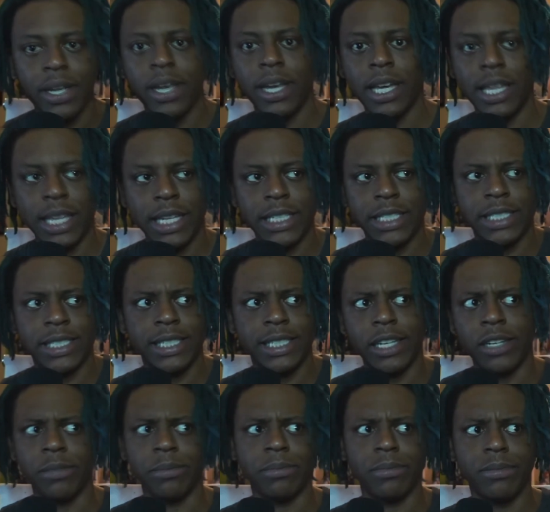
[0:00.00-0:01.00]
And they just
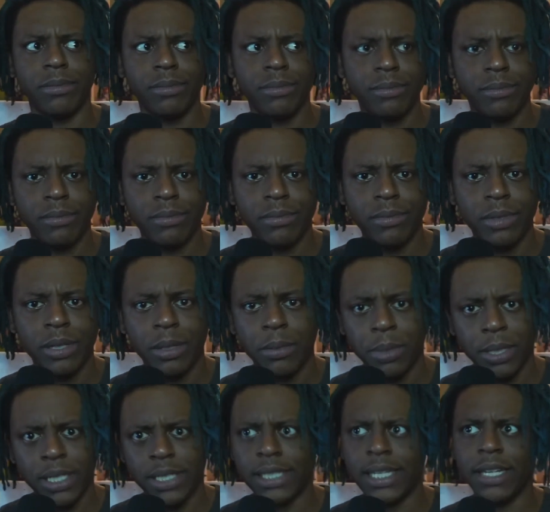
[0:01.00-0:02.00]
dip
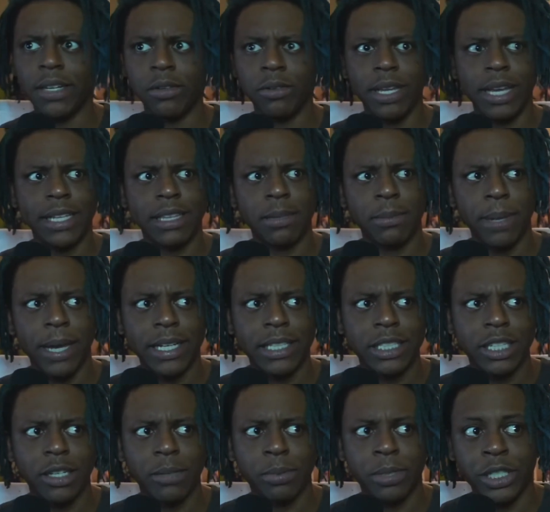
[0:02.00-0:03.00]
because they don't like the
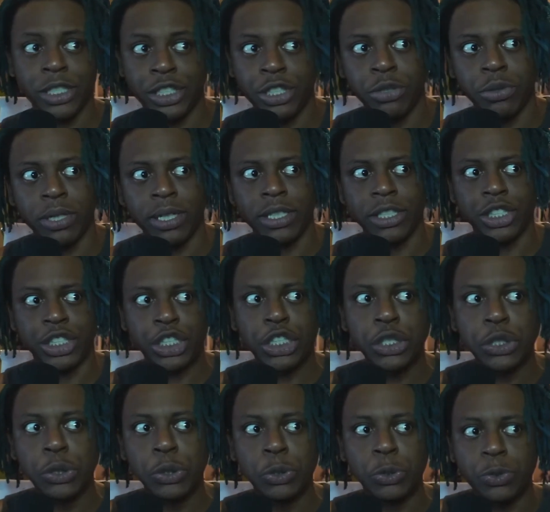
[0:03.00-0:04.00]
matchup because you can
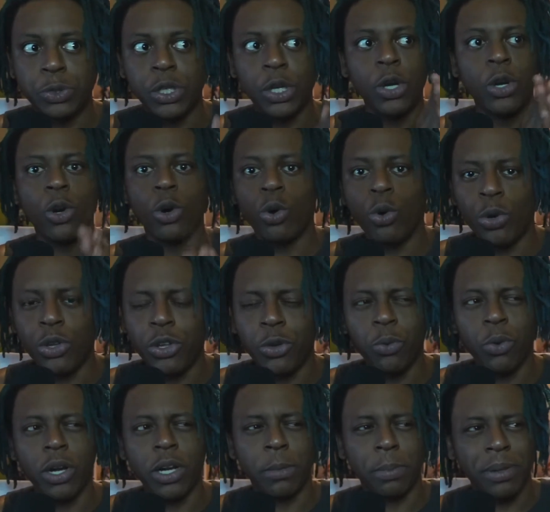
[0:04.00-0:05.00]
choose who you
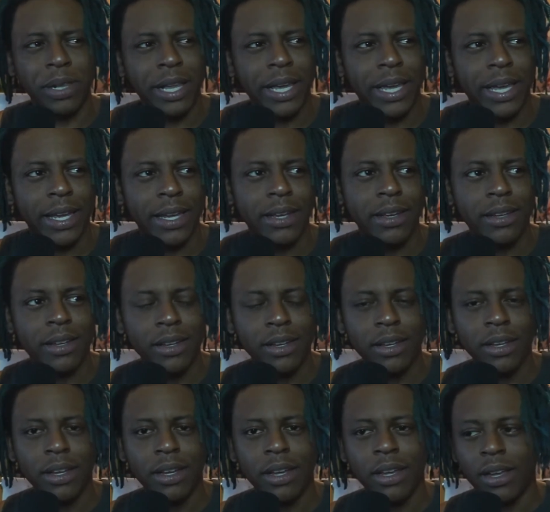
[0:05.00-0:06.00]
want to play.
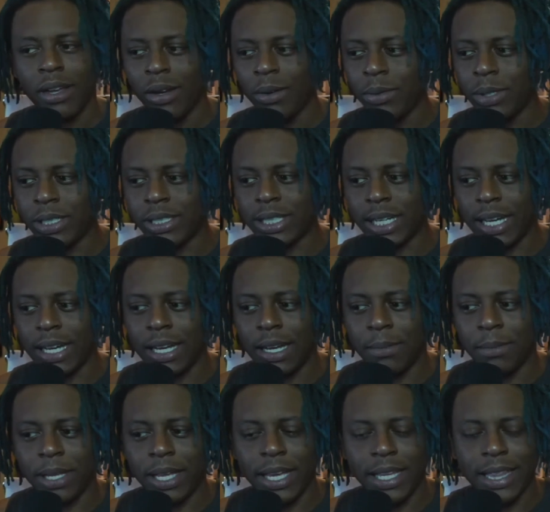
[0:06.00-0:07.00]
Which I'm
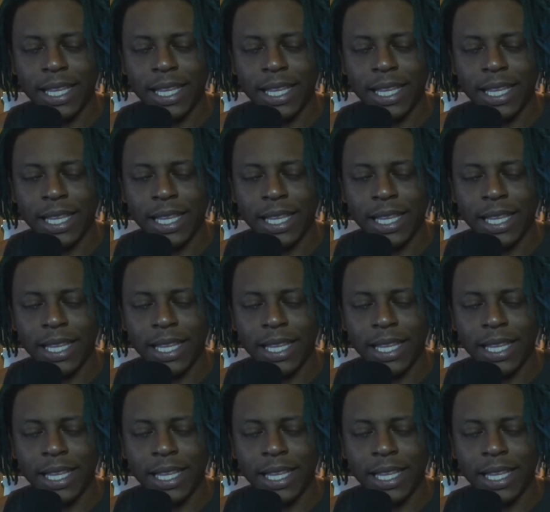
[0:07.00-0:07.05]
like,